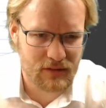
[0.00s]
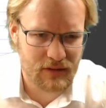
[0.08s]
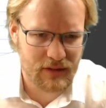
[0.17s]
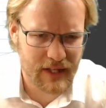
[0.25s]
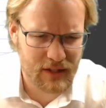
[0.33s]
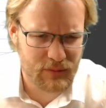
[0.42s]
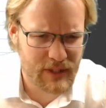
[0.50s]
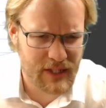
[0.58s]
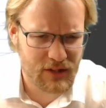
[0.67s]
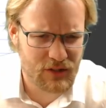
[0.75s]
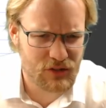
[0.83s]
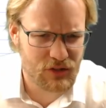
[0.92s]
And we need
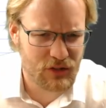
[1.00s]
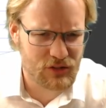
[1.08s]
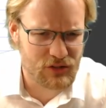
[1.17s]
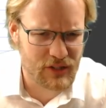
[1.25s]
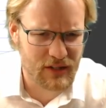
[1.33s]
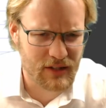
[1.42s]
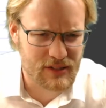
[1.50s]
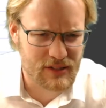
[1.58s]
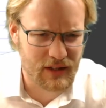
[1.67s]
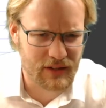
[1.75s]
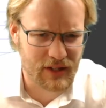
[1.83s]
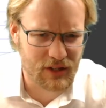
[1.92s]
to do it to the other
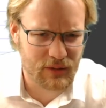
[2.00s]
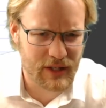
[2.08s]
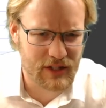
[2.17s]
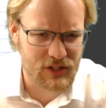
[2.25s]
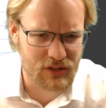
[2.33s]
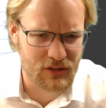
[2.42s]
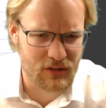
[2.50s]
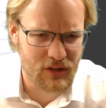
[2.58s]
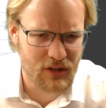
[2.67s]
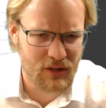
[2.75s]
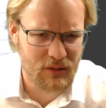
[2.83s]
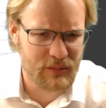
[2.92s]
side of the equation,
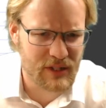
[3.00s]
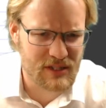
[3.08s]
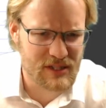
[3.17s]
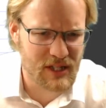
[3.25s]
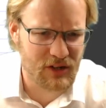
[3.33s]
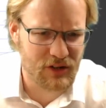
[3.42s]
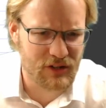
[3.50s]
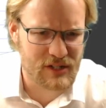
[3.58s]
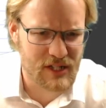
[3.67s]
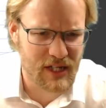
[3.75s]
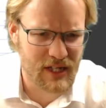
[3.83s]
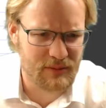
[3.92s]
but 0
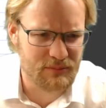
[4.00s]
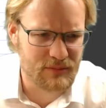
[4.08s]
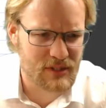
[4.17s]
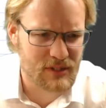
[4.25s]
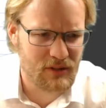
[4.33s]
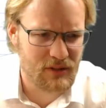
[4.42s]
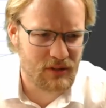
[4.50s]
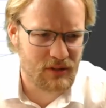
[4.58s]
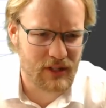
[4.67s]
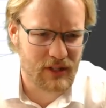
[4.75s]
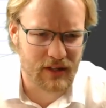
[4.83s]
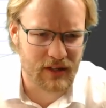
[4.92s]
times
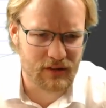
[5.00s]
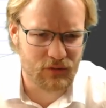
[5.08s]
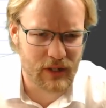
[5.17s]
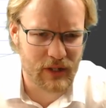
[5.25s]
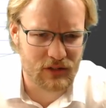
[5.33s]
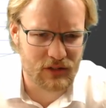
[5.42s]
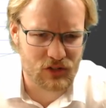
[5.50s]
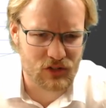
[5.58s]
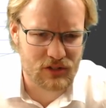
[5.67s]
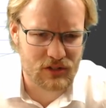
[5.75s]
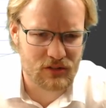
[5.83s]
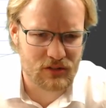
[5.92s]
negative 1 is
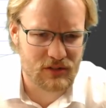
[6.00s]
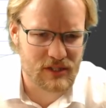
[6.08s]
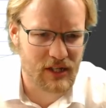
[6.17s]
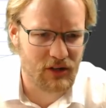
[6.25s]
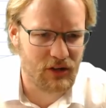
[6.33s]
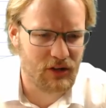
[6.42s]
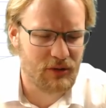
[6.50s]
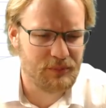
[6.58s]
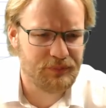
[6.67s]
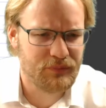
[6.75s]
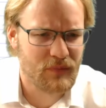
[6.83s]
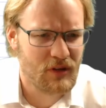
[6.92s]
just 0.
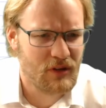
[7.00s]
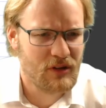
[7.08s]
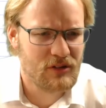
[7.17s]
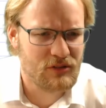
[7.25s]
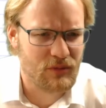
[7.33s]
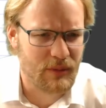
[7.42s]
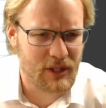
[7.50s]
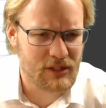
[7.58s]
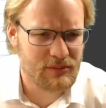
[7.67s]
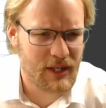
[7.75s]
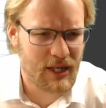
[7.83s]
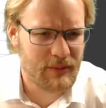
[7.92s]
So we
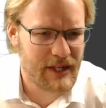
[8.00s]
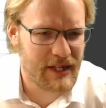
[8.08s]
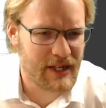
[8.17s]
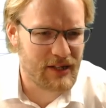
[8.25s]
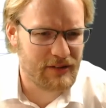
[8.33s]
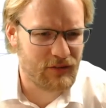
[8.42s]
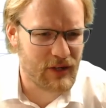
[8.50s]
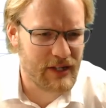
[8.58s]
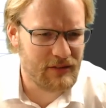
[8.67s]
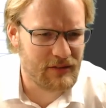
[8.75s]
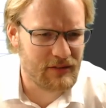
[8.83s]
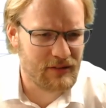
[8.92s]
multiply by negative
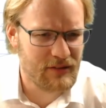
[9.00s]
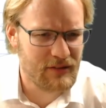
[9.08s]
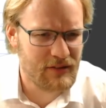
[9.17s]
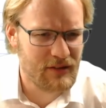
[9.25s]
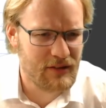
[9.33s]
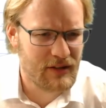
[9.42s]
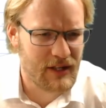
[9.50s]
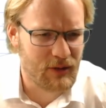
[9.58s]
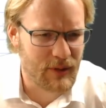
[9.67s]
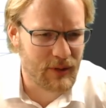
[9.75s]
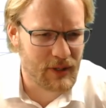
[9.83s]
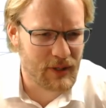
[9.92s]
1, and
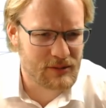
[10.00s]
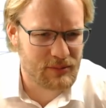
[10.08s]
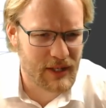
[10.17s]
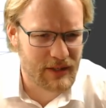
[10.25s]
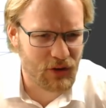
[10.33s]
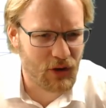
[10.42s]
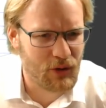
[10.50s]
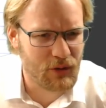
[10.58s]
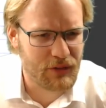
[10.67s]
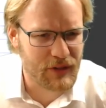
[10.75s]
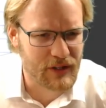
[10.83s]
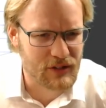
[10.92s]
we multiply the whole thing.